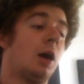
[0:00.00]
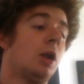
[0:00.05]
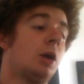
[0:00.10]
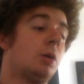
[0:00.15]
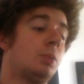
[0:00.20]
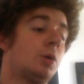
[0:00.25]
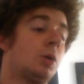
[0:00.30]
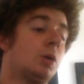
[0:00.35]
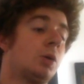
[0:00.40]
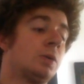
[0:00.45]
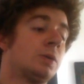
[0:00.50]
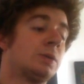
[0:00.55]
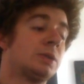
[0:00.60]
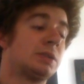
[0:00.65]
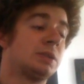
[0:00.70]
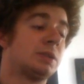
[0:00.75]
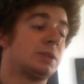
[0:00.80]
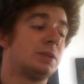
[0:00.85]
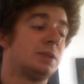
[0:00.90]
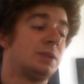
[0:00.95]
lot more
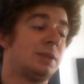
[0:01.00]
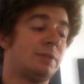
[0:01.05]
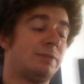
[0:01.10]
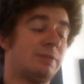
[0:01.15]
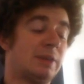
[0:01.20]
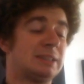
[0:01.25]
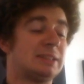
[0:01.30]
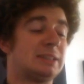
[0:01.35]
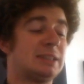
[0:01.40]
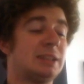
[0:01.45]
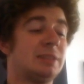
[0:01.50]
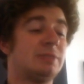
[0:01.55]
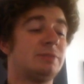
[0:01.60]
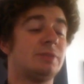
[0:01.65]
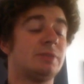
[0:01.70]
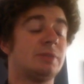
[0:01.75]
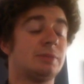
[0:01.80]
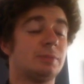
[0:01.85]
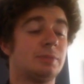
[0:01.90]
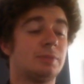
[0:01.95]
defensive.